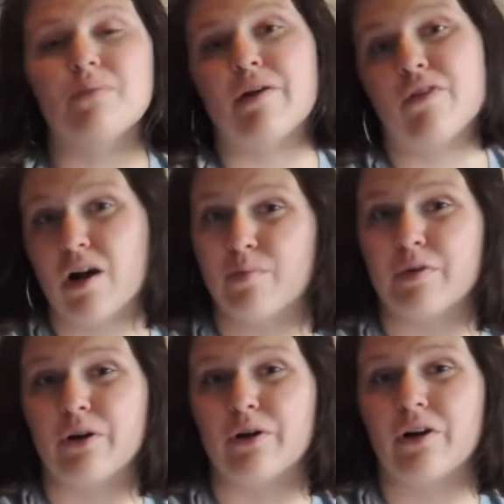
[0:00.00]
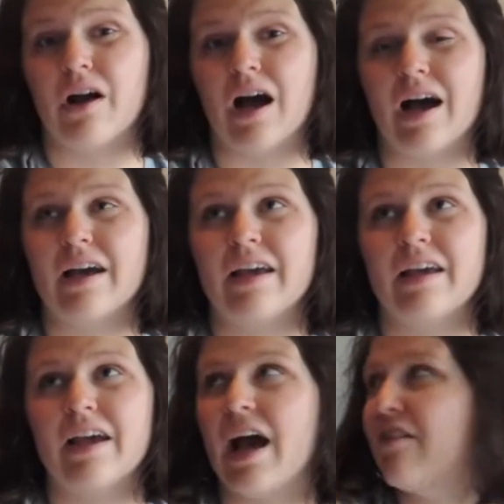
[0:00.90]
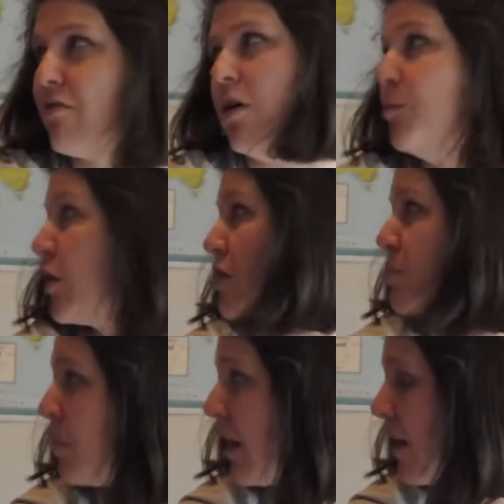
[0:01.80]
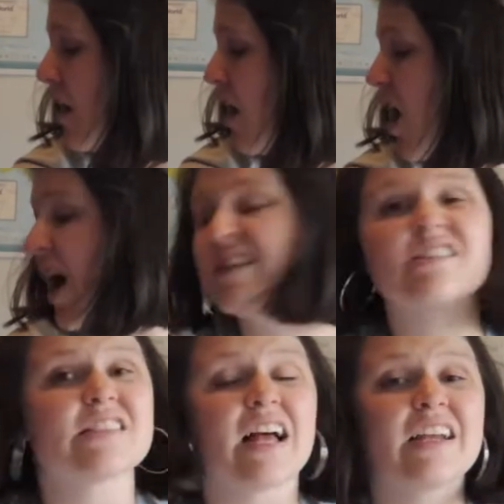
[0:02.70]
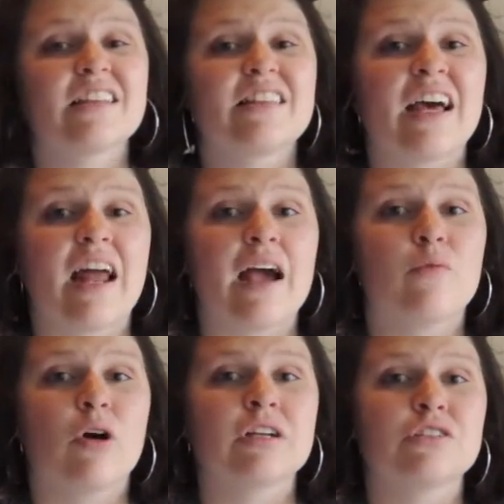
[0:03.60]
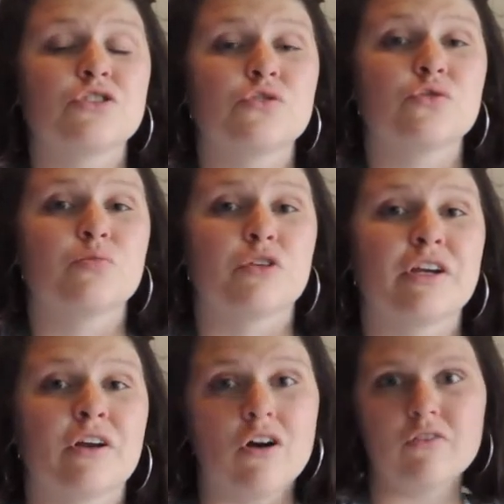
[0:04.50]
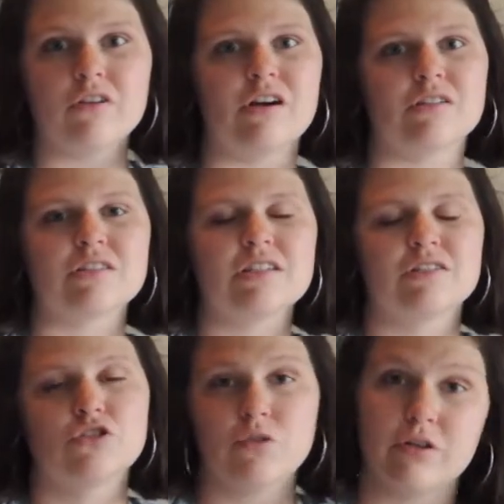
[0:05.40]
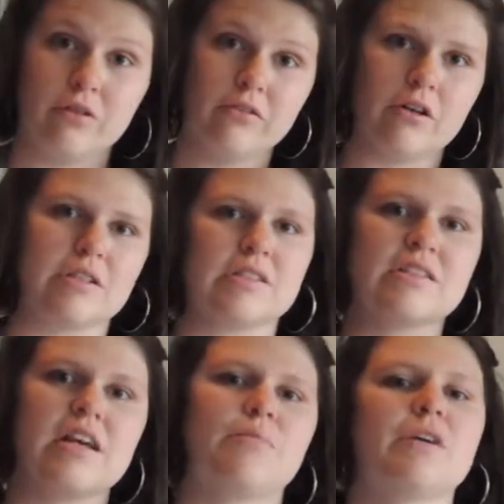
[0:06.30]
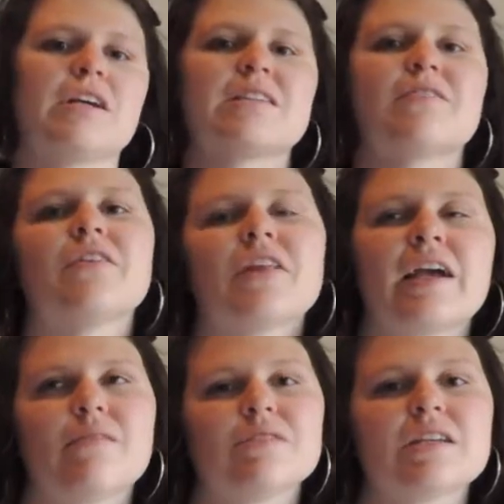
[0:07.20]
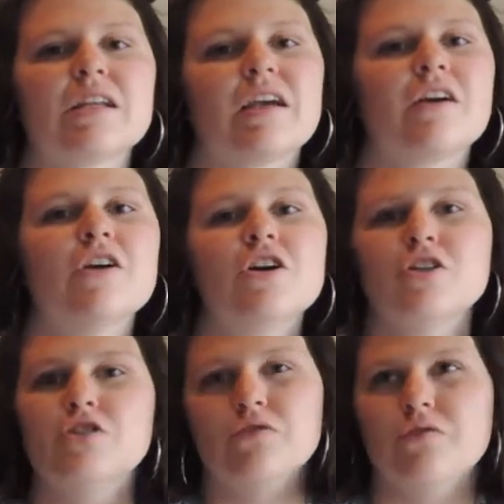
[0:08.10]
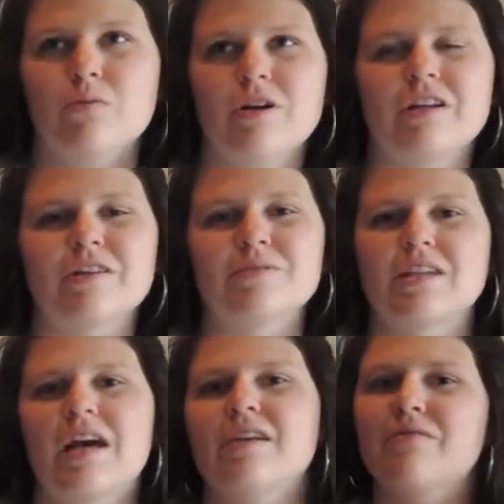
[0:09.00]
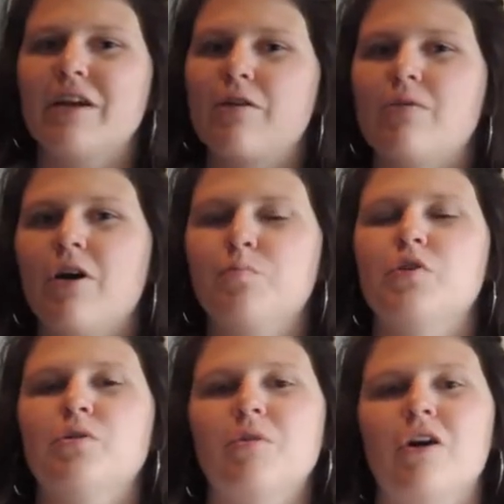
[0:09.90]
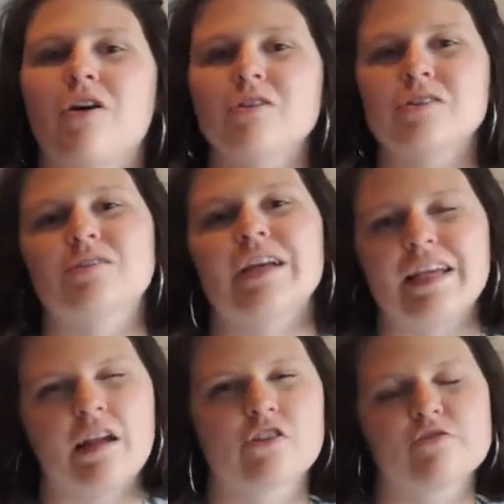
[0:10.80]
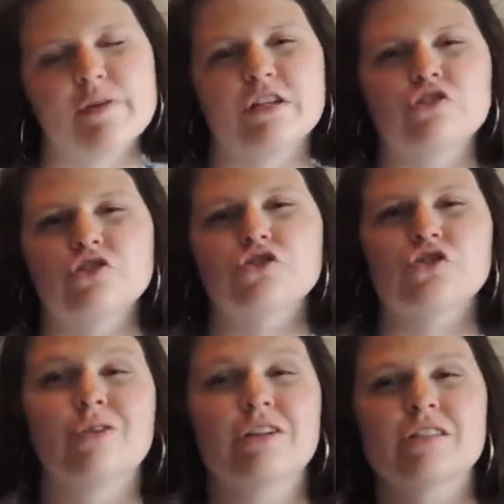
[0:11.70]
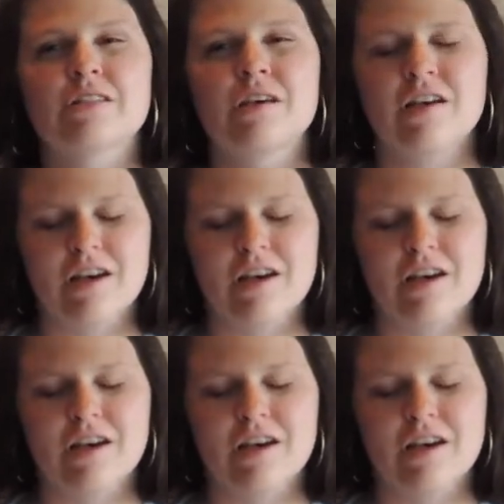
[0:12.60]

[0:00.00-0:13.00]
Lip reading: For my romper, I have rompers, but I decided that I wanted to bring overalls, short overalls instead, because I felt like I was getting 2 for 1. It was kind of like a romper, but also like an extra pair of jean shorts,